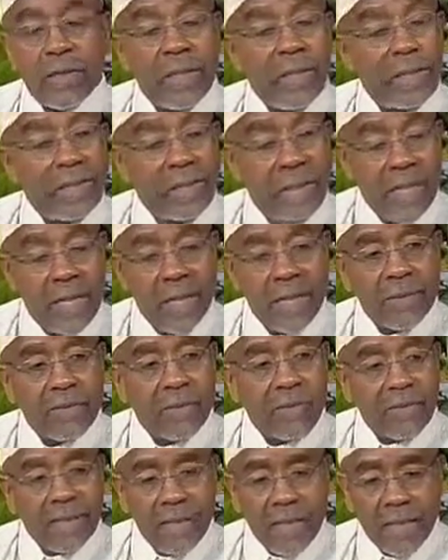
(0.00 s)
wear the
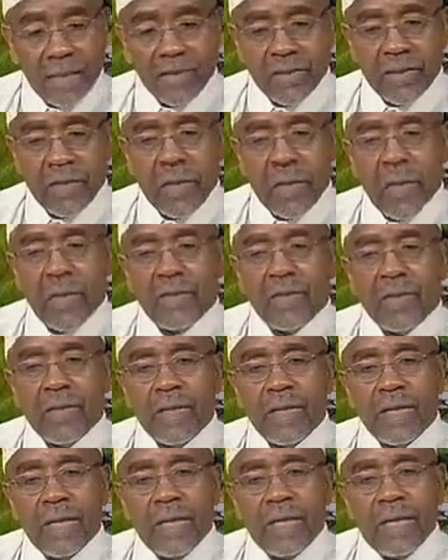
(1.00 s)
hijab, the headscarf.
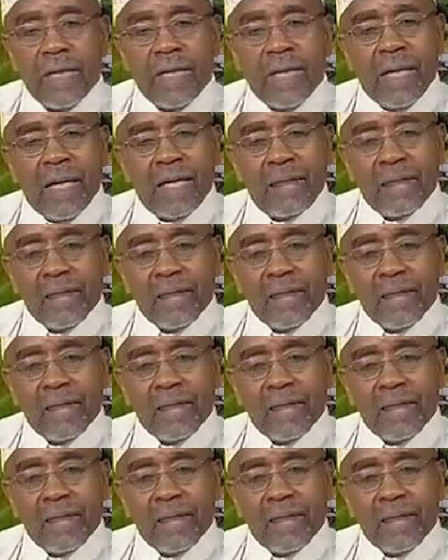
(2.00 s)
Mm-hmm.